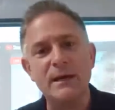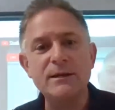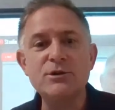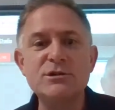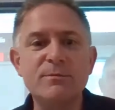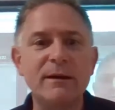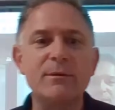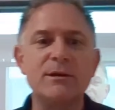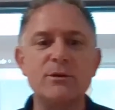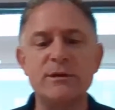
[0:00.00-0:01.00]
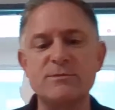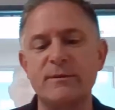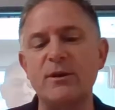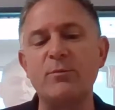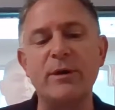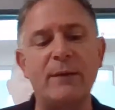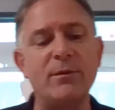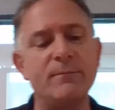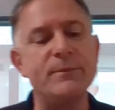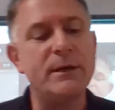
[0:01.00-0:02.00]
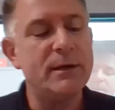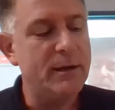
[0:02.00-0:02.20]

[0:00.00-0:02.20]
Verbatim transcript: then you should be able to do this with no problem.